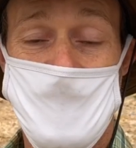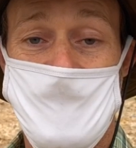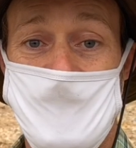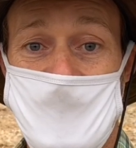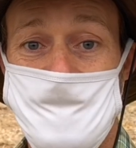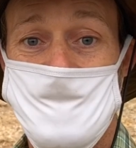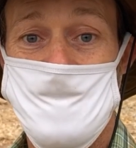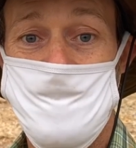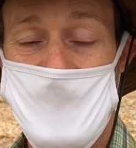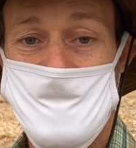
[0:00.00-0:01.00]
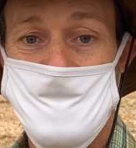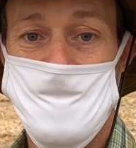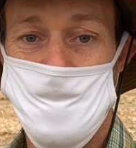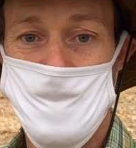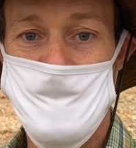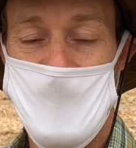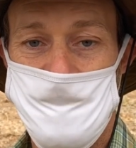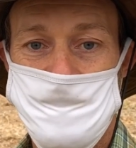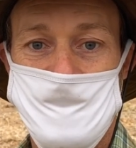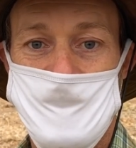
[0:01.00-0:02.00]
out how to best
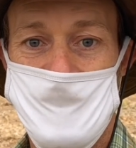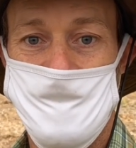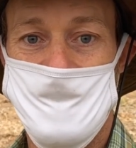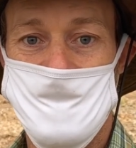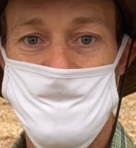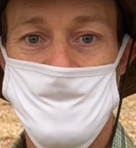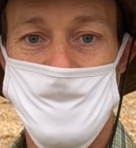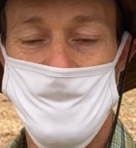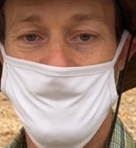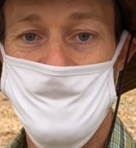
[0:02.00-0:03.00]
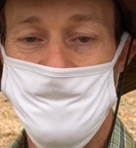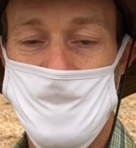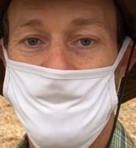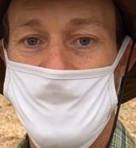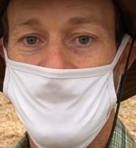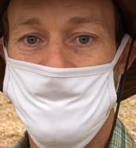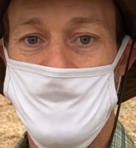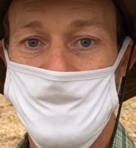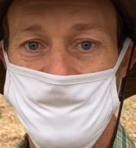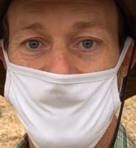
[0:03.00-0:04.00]
repopulate areas of milkweed for monarch
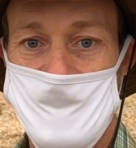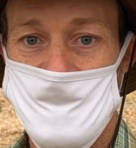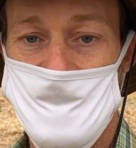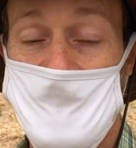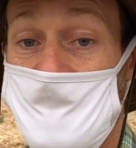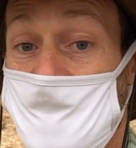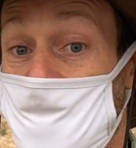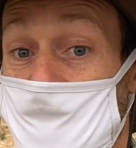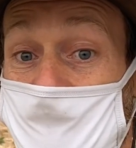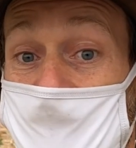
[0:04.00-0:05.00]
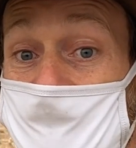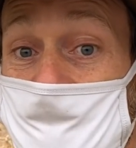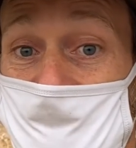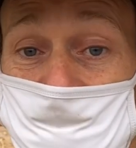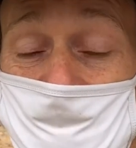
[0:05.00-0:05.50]
butterflies who rely on this